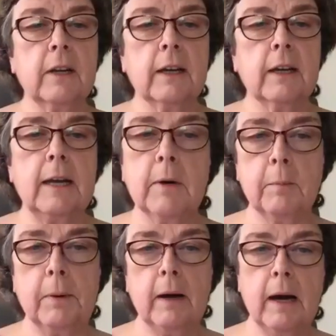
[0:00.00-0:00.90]
that came
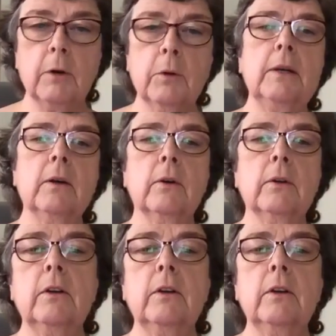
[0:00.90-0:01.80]
up: how do we know the
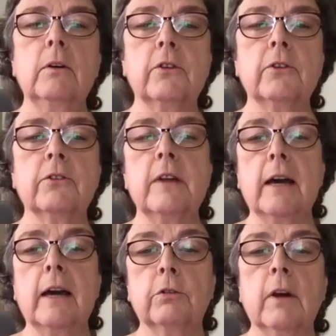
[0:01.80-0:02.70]
universe is
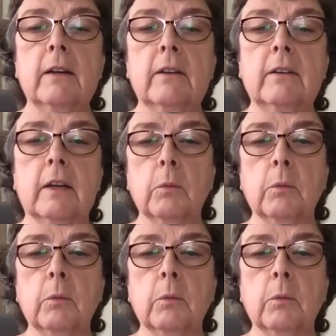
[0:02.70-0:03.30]
not contracting?